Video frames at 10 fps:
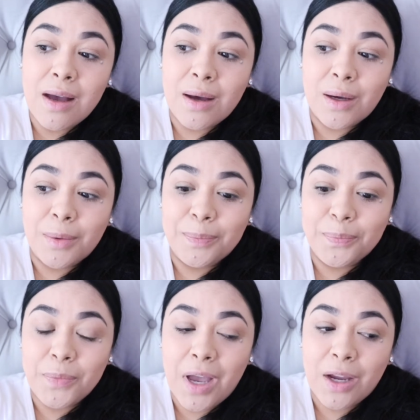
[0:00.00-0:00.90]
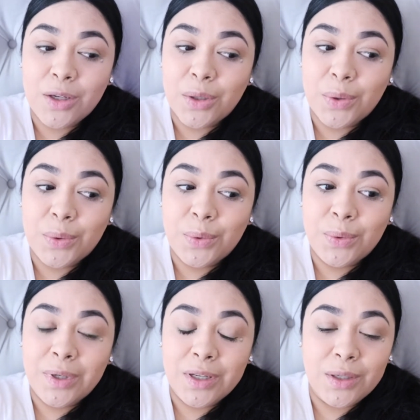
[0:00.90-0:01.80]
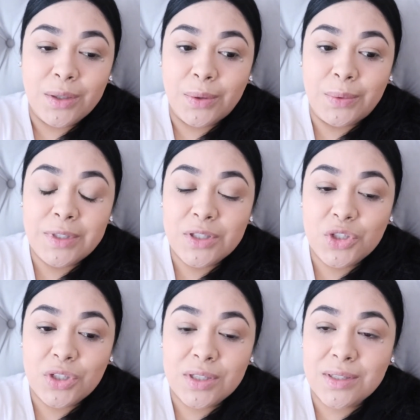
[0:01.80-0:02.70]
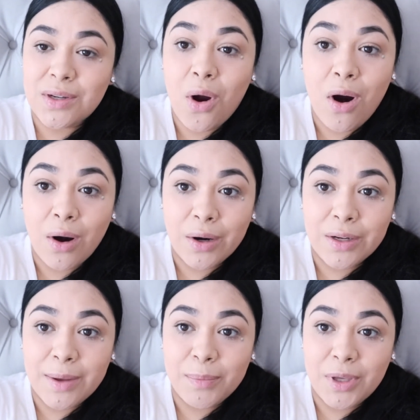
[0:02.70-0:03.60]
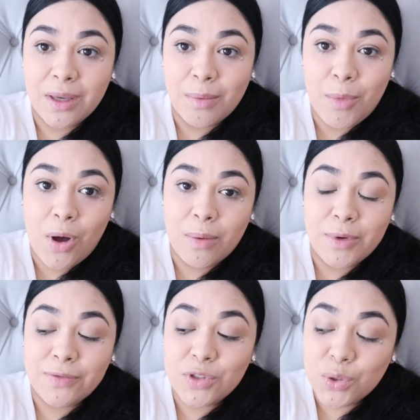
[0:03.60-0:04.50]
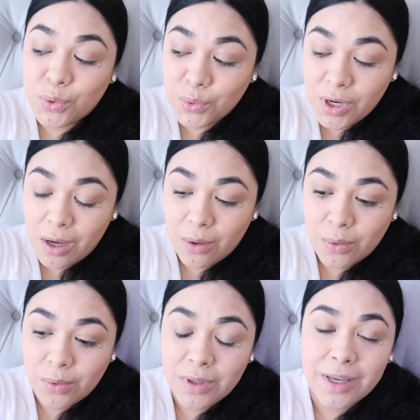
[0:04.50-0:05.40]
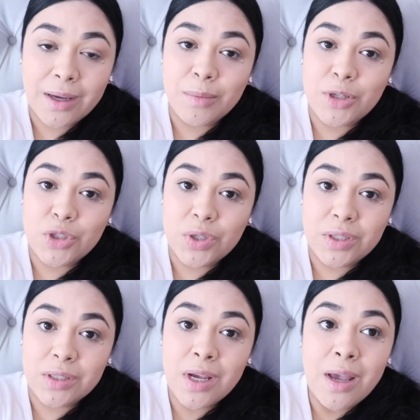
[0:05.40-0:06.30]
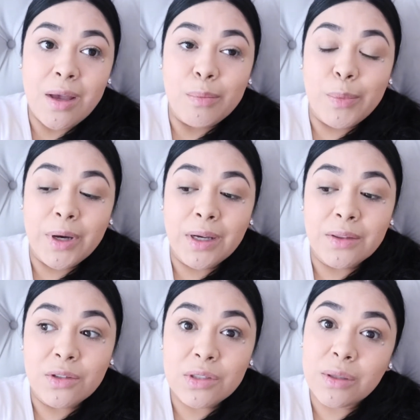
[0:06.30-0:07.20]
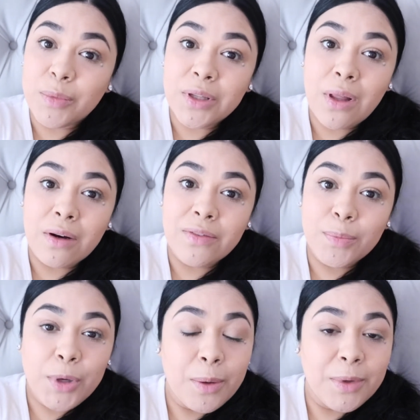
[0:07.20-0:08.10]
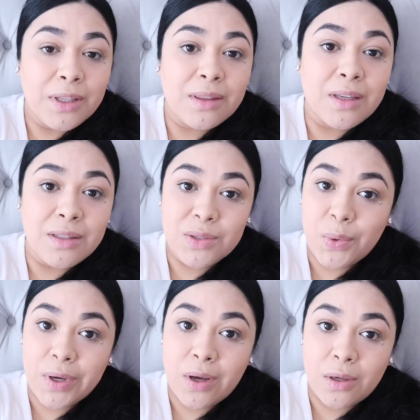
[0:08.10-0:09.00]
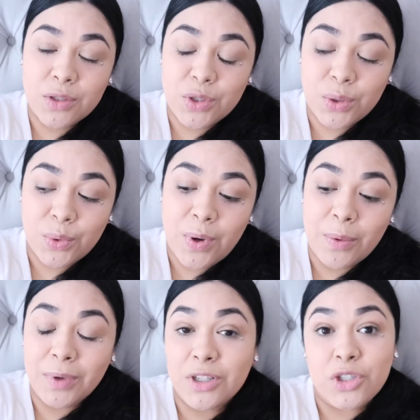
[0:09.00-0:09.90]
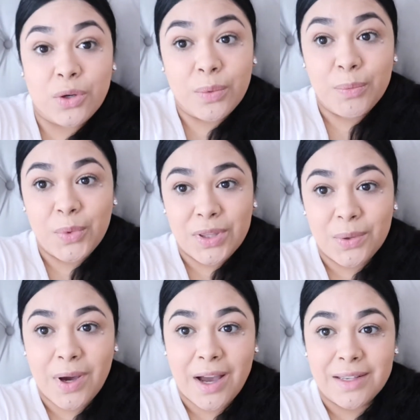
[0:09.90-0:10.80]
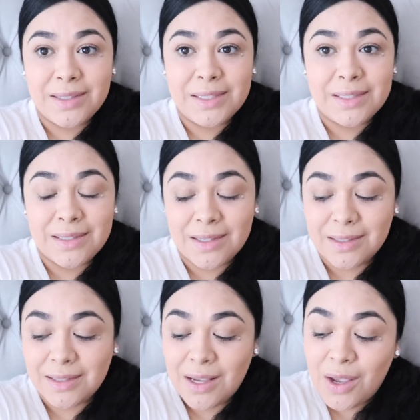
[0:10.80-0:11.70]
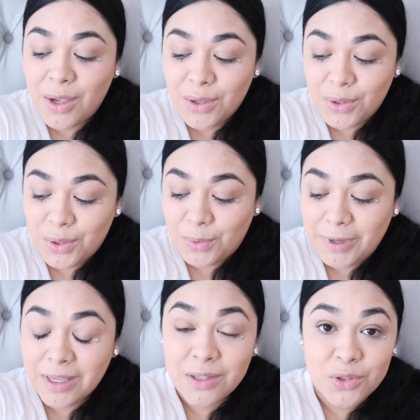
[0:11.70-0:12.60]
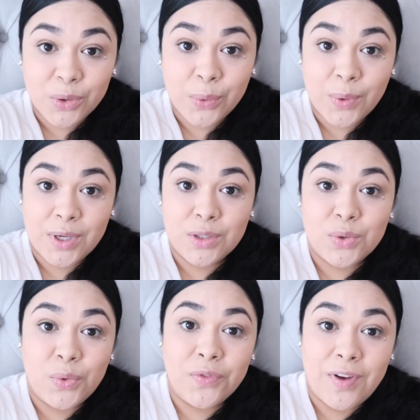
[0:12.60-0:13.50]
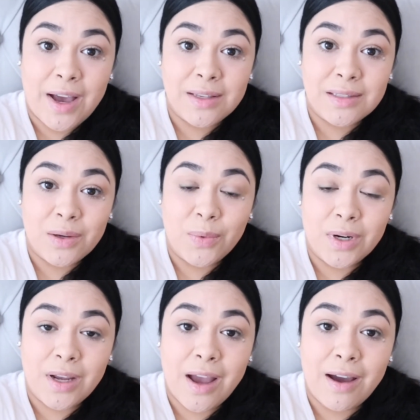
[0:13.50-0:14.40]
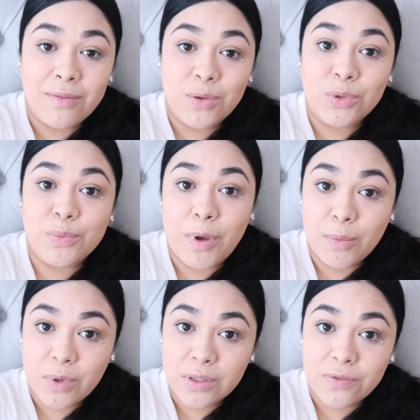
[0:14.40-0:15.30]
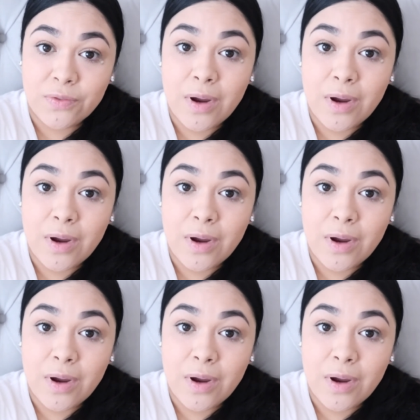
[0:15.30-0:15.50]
I know, you know, it's just hard being a mom of two now, like I mentioned, but there's gonna be a lot of upcoming things going on, so I want to share them with you guys. And since, you know, my kids are growing so fast, I want to have those memories